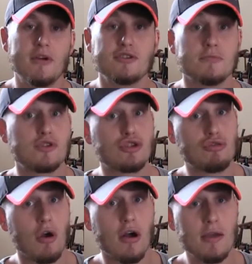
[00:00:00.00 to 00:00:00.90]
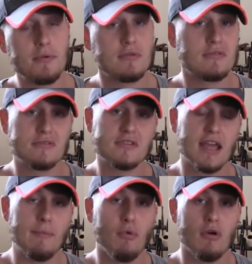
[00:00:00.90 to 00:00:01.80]
Subscribe to
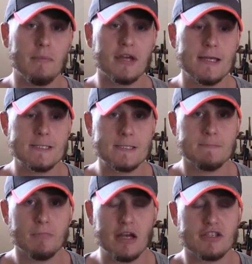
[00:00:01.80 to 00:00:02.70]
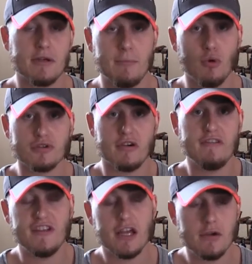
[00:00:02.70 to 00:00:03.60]
get more updates, to get more,
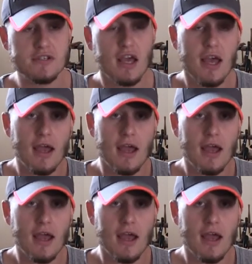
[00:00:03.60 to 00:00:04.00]
videos.